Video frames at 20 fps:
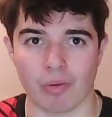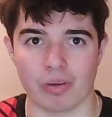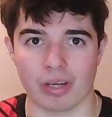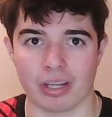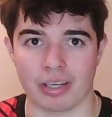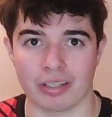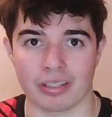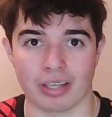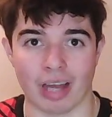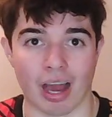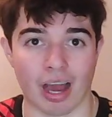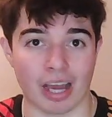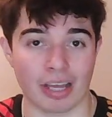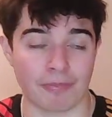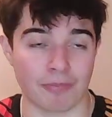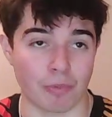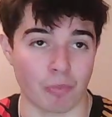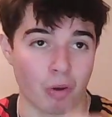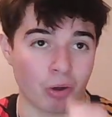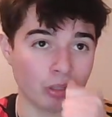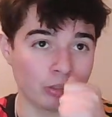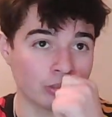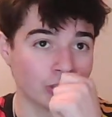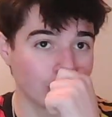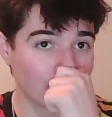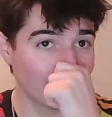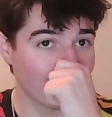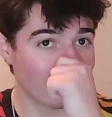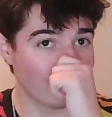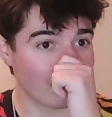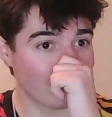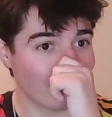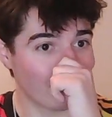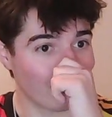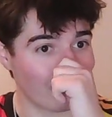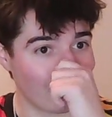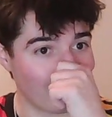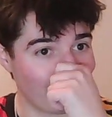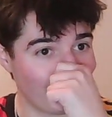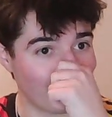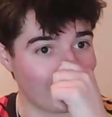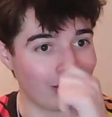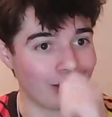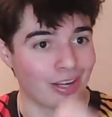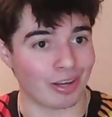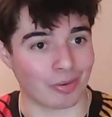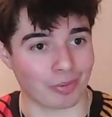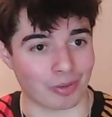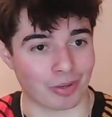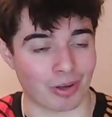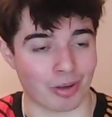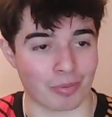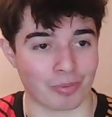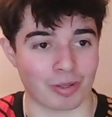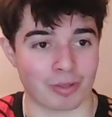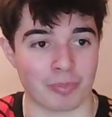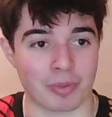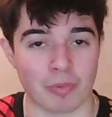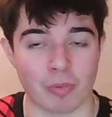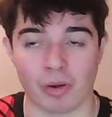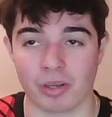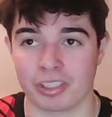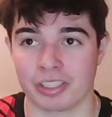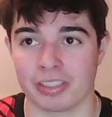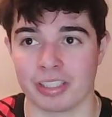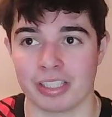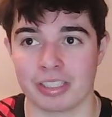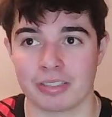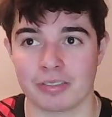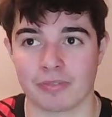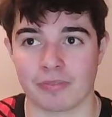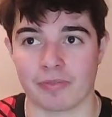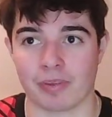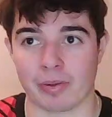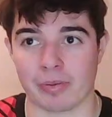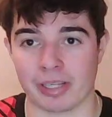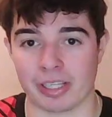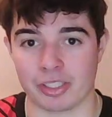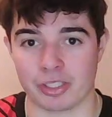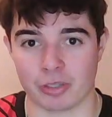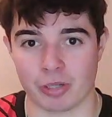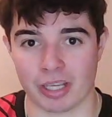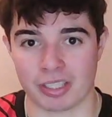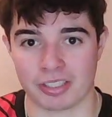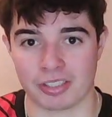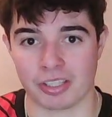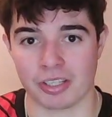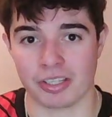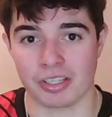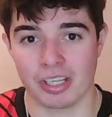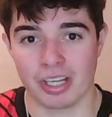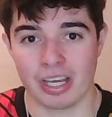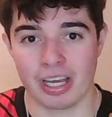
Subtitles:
And I, for one, I'm going to be watching this, very interested.